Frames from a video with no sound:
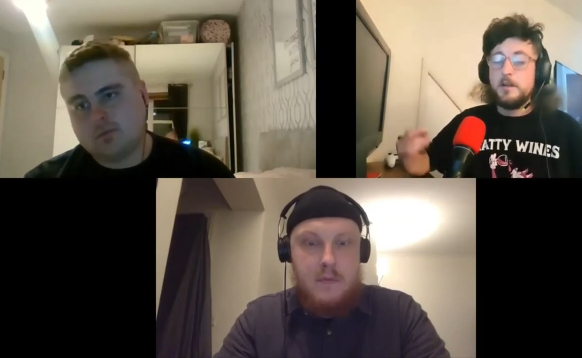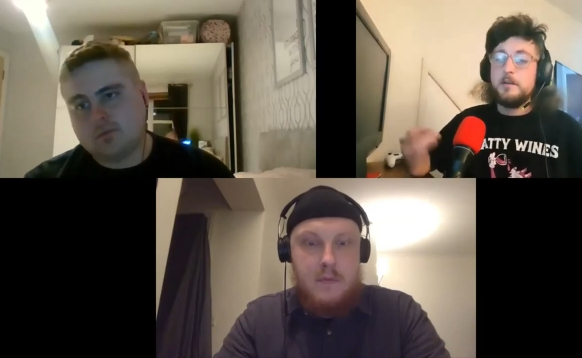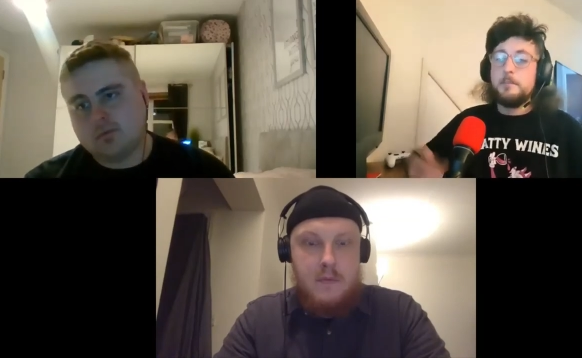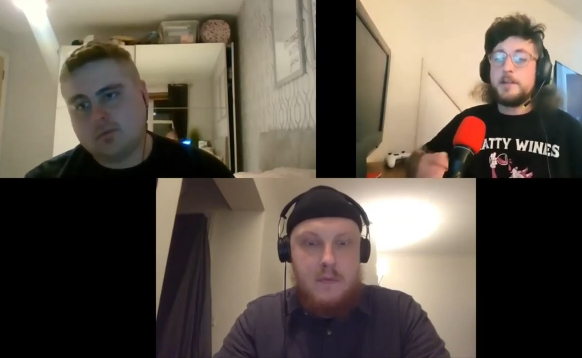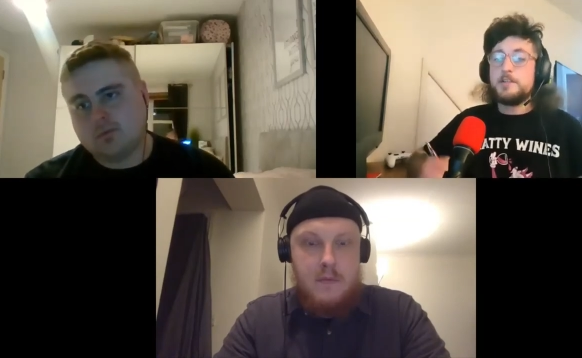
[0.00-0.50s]

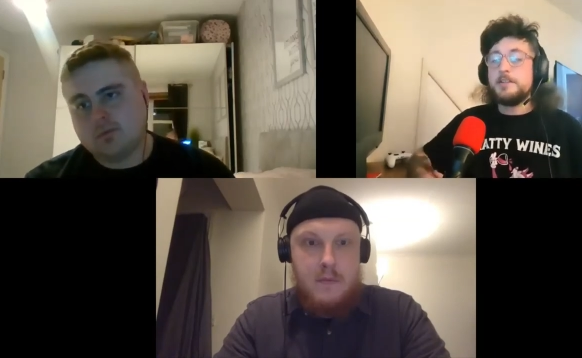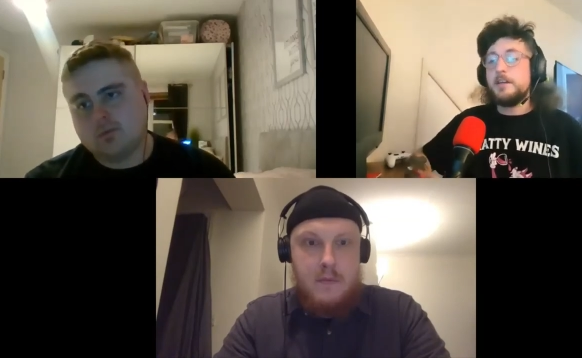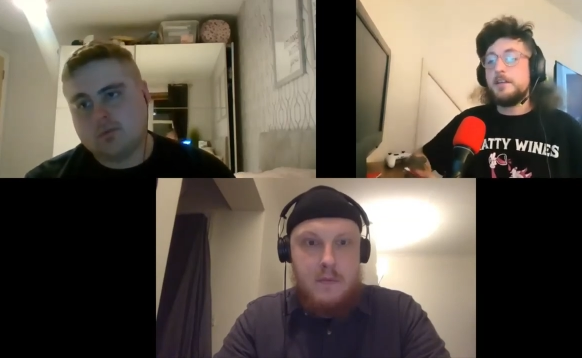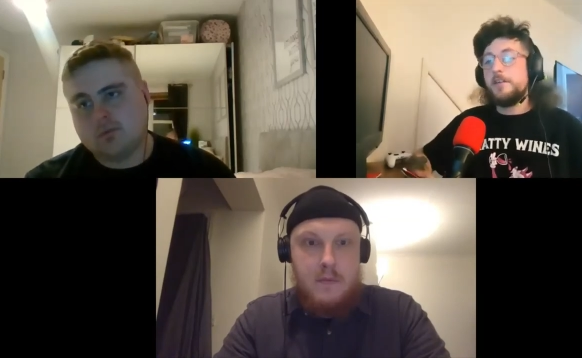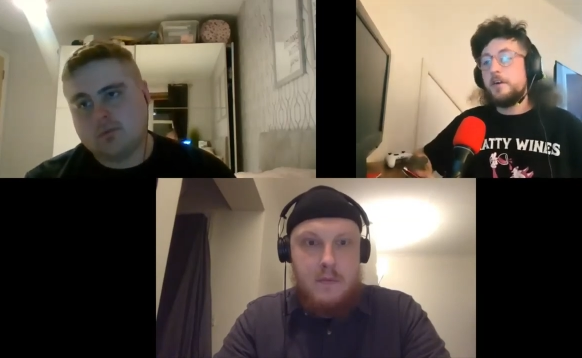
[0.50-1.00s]
Speaker 1: make sure you turn
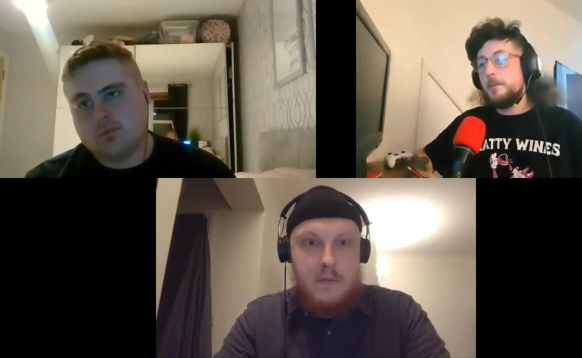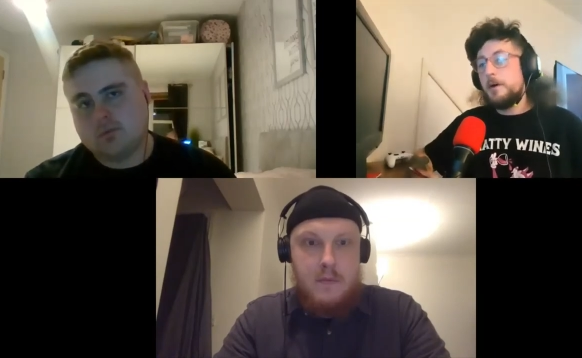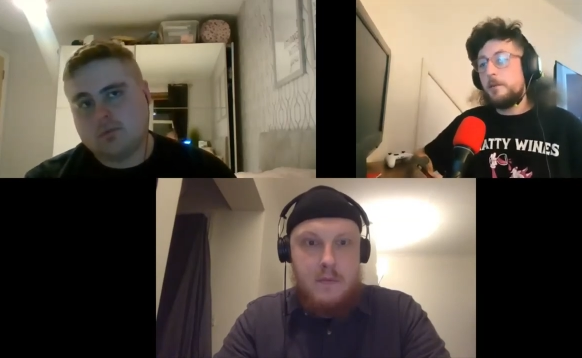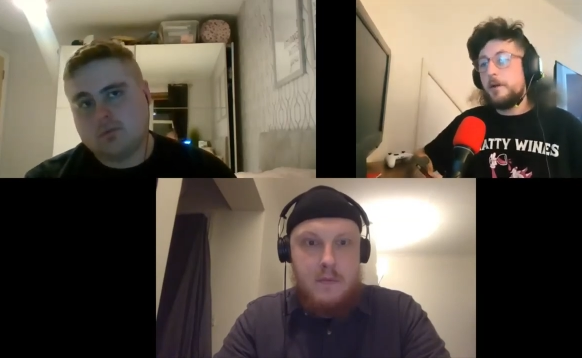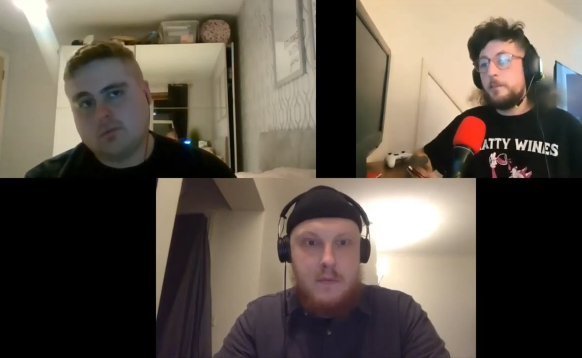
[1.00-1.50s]
the volume all the
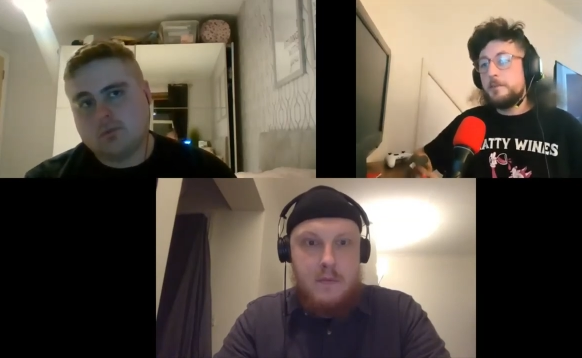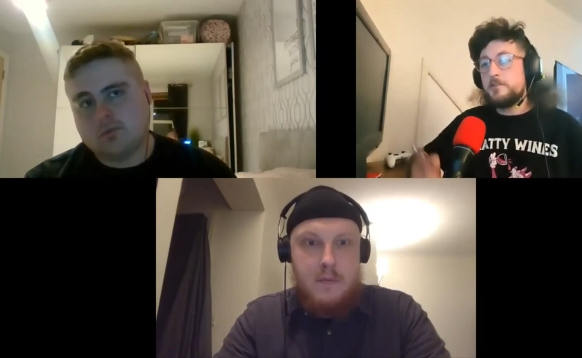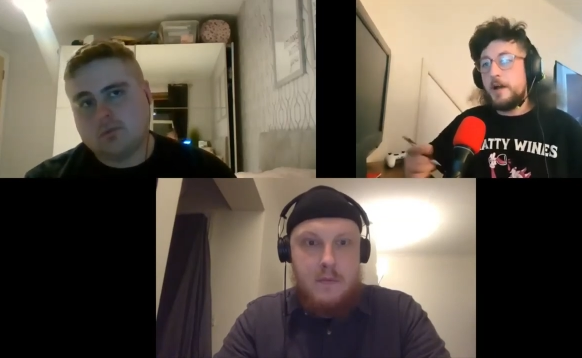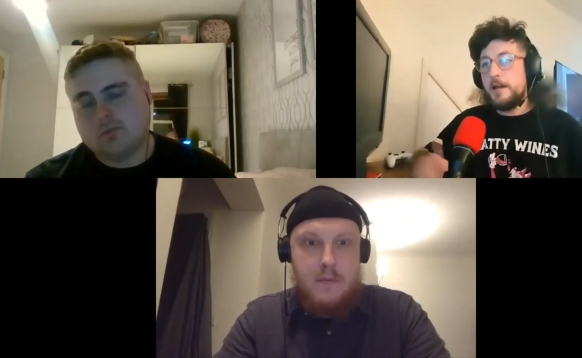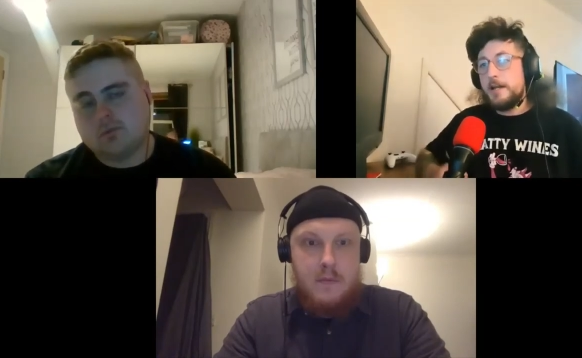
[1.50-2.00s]
way up to try
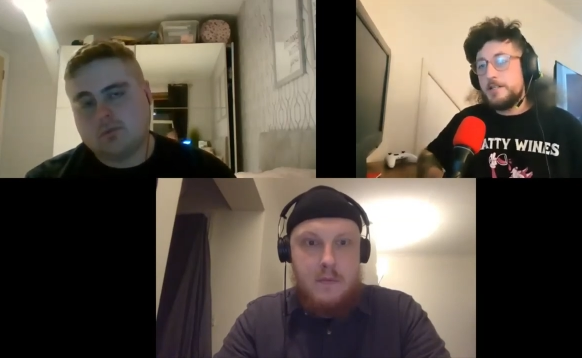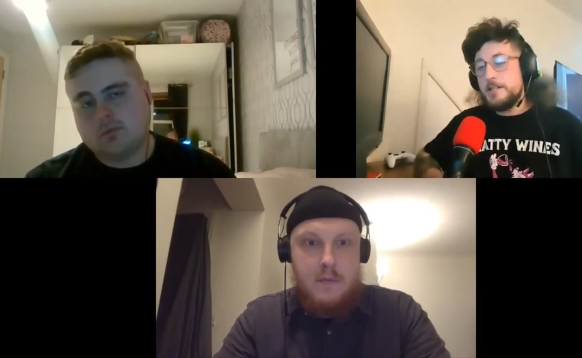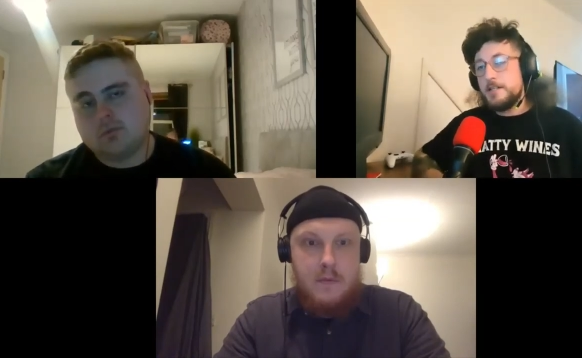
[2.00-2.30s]
and hear Ginger's